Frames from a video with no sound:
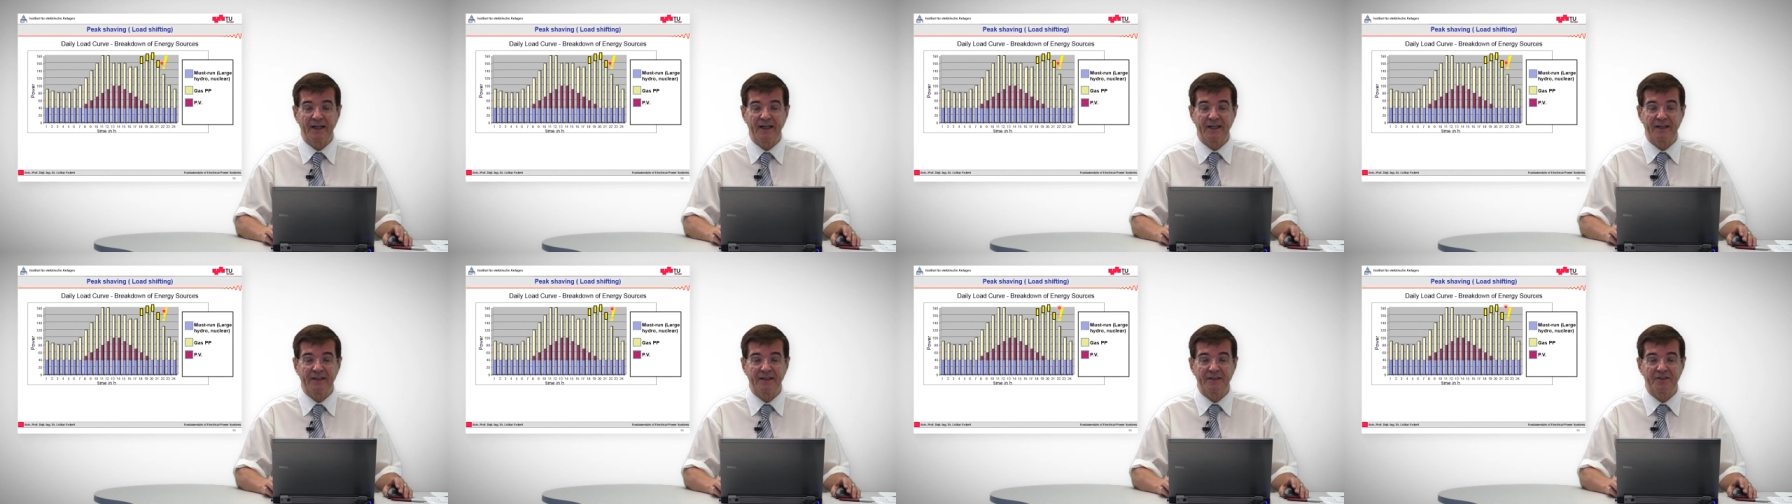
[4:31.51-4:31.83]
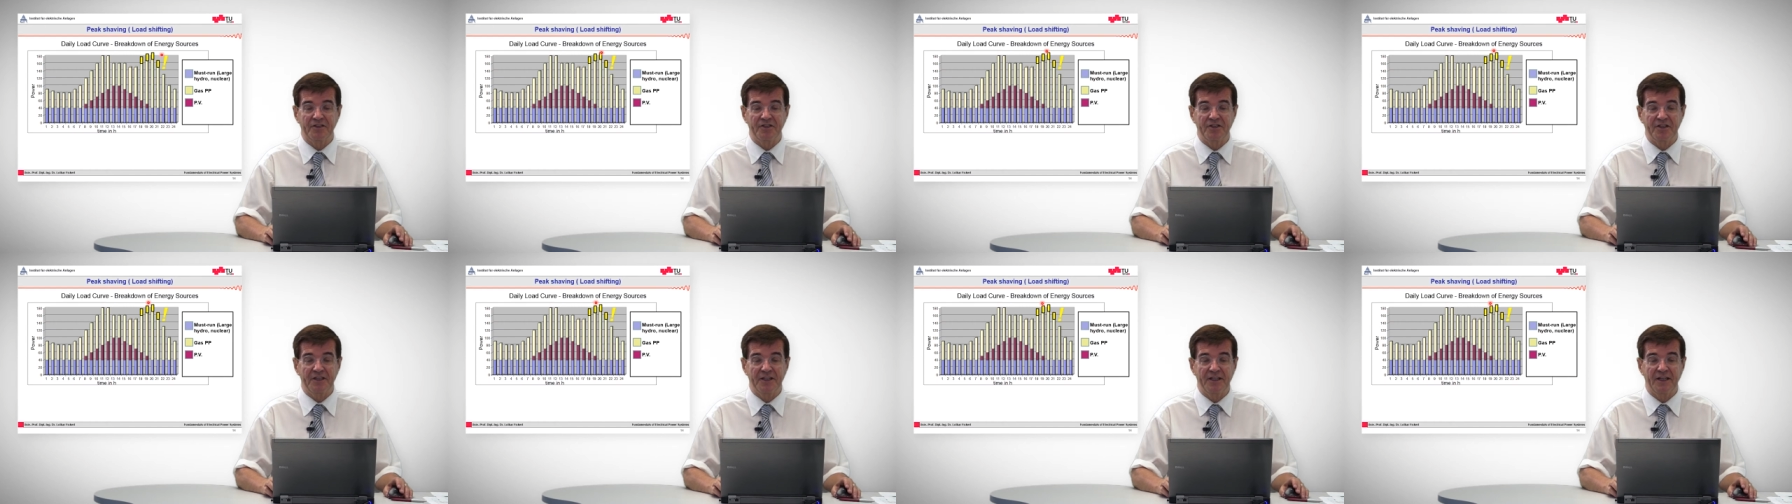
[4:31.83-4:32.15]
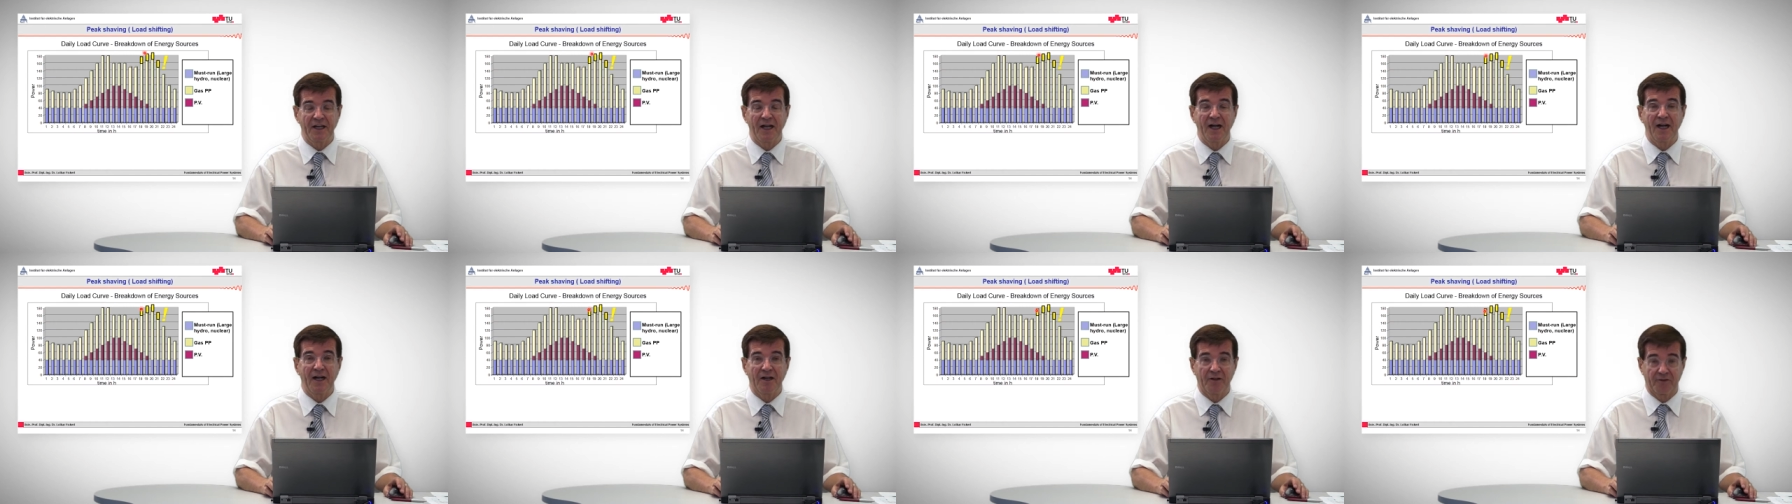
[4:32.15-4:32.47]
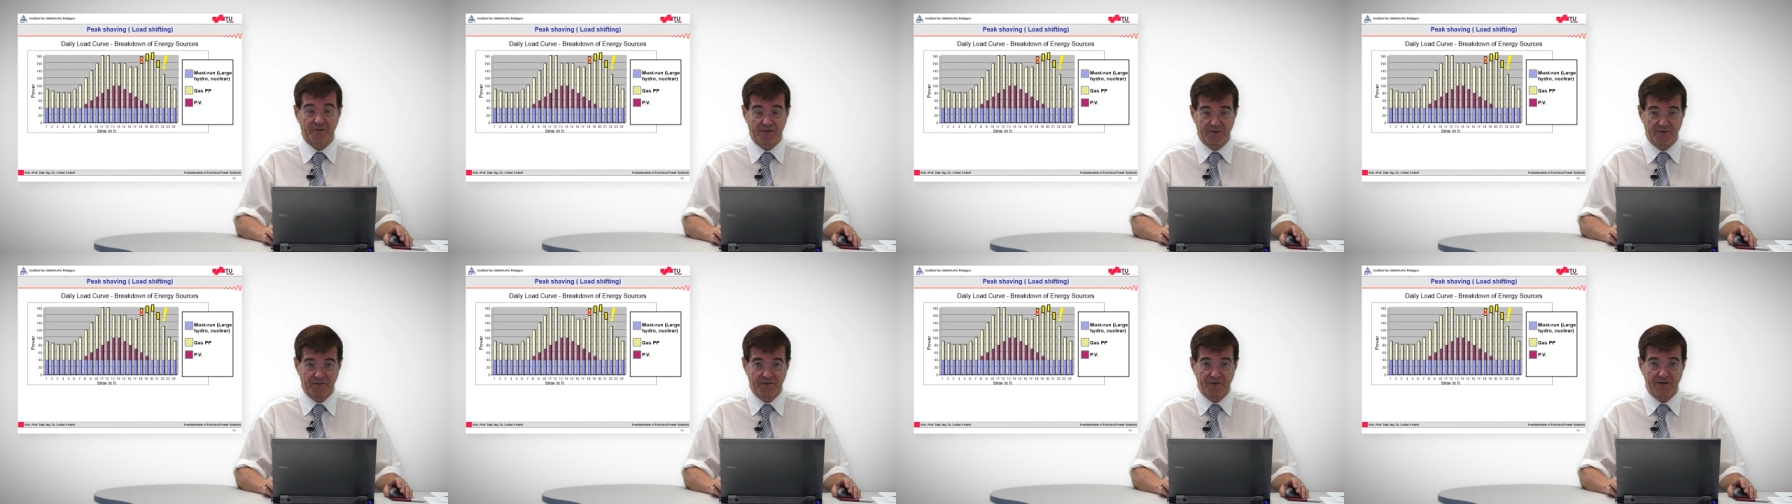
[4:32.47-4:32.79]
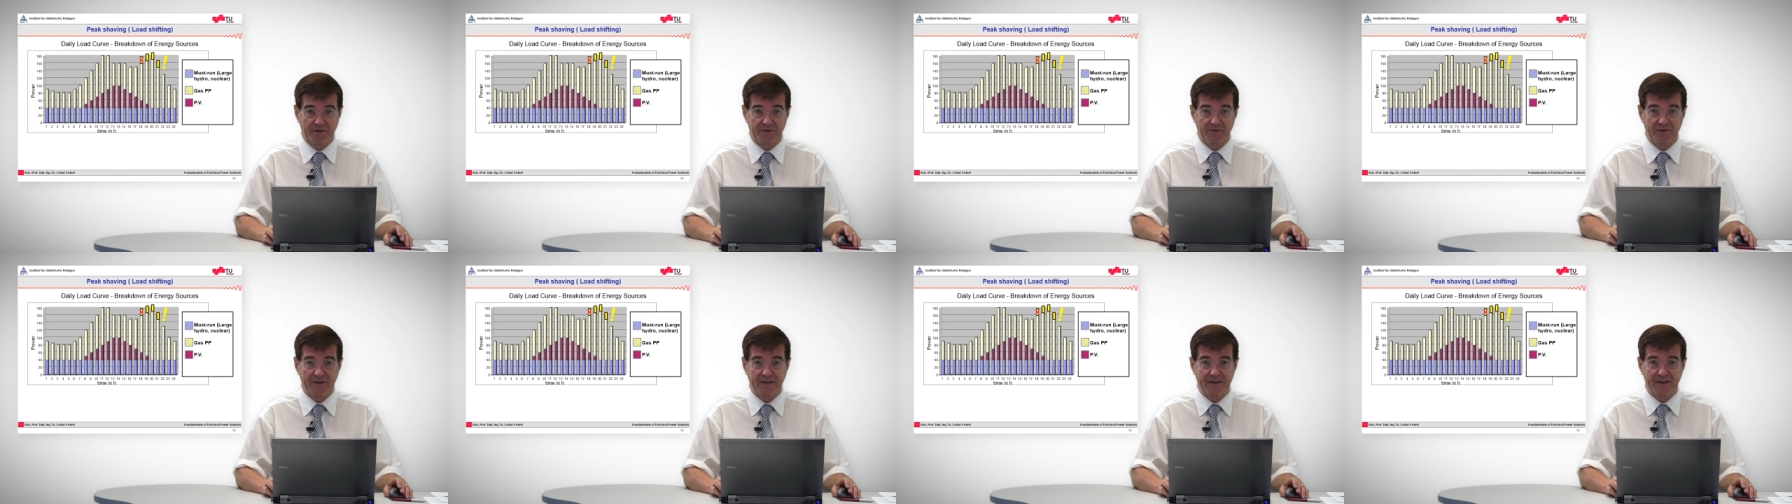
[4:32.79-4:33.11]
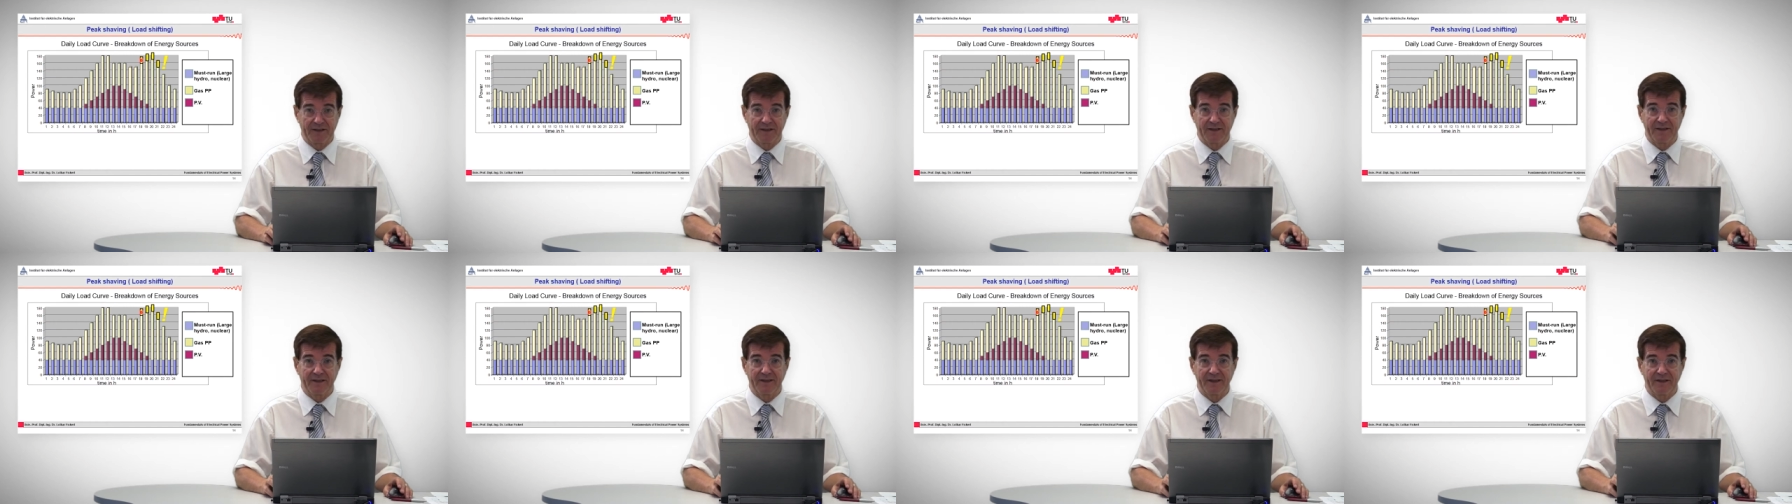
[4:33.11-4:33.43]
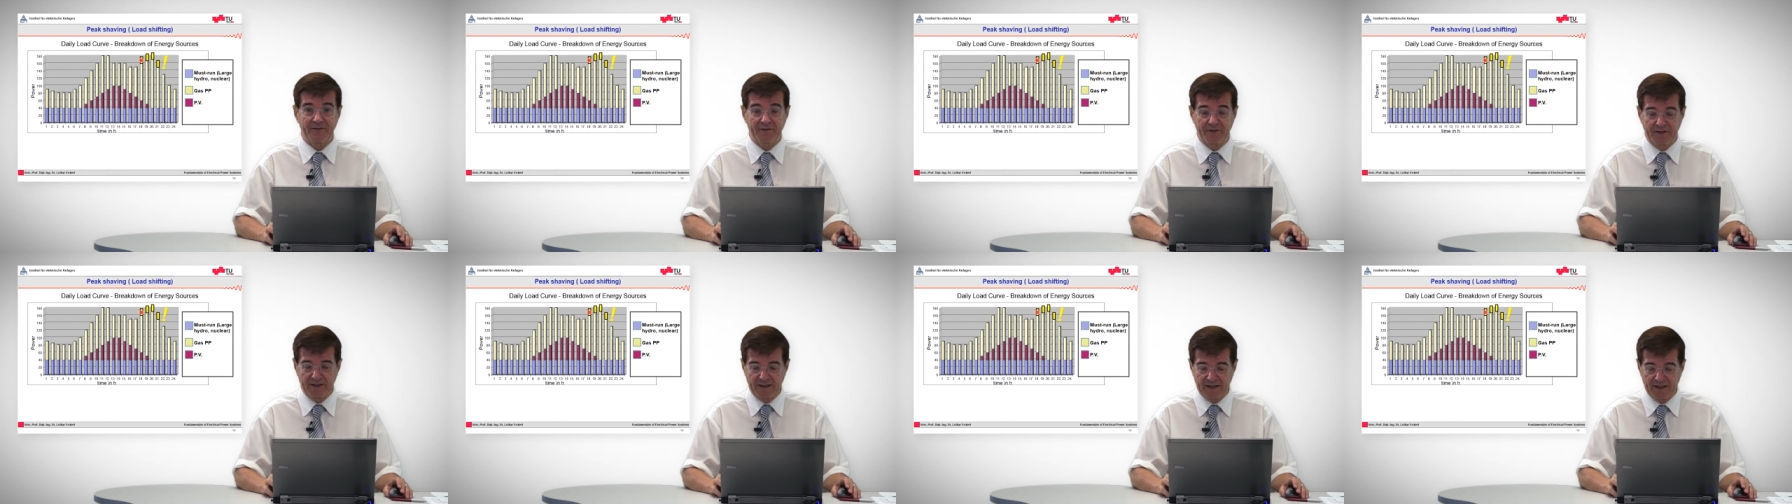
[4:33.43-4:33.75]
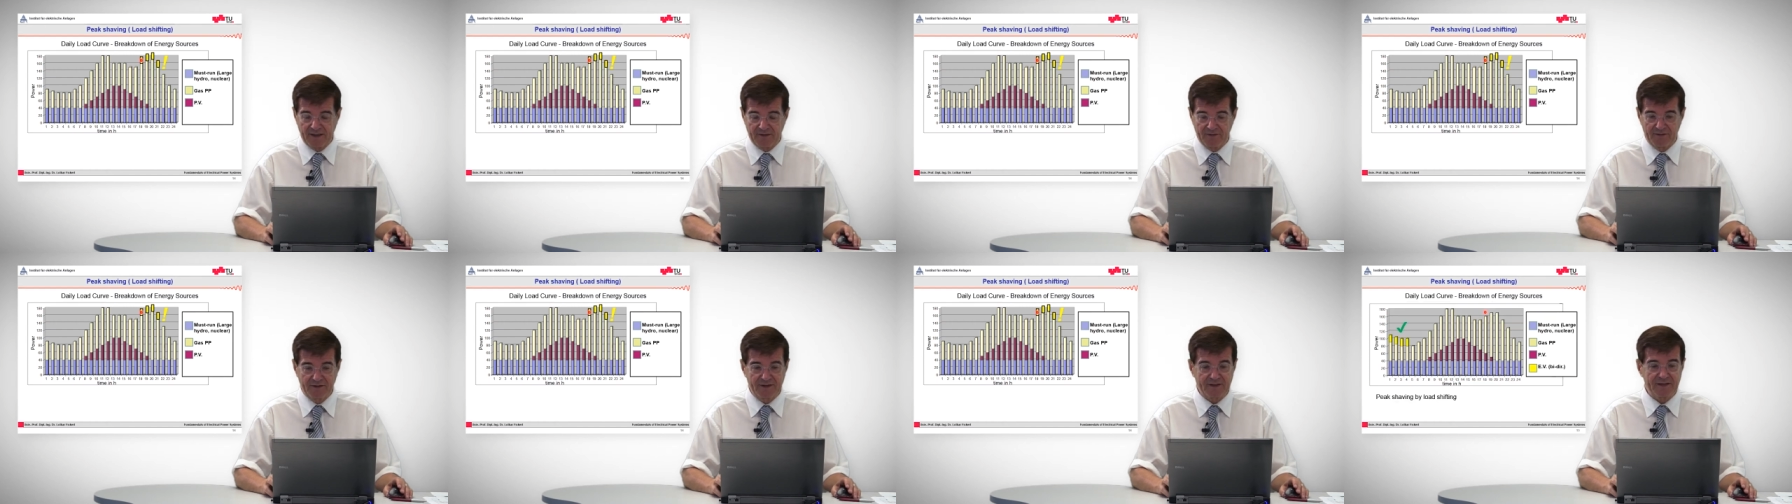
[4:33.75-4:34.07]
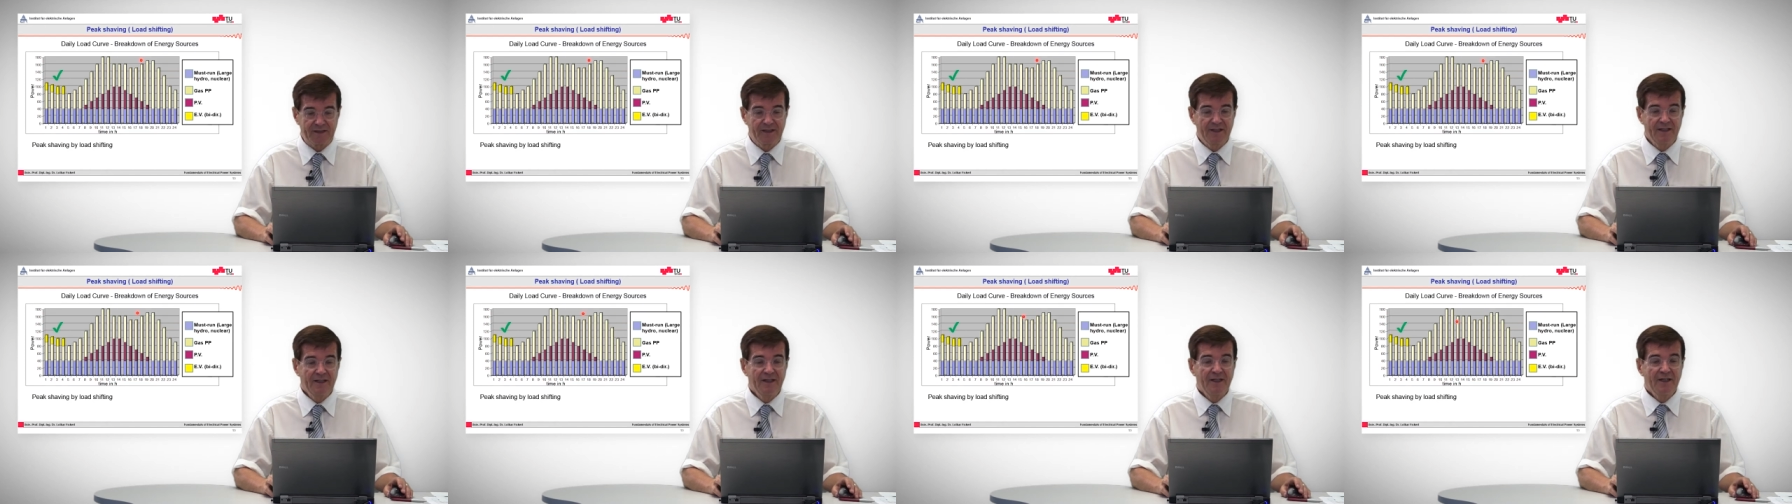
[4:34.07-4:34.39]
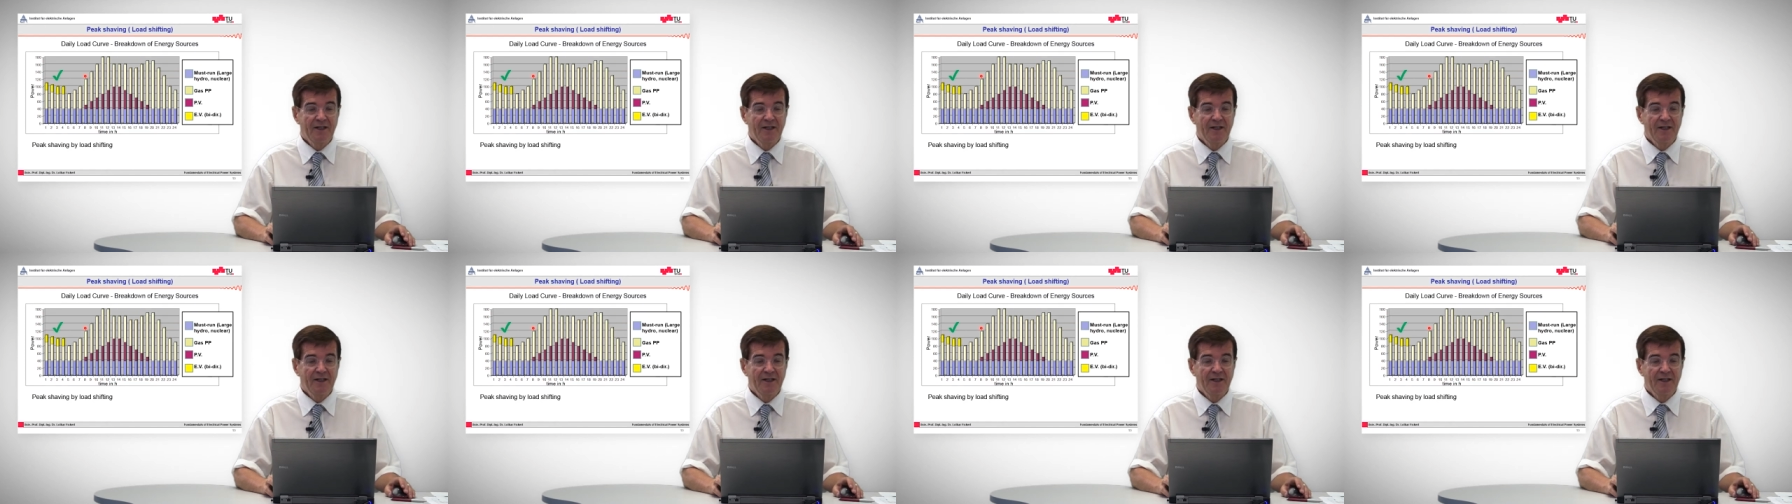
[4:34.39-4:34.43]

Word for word: energy out of the grid in the evening hours,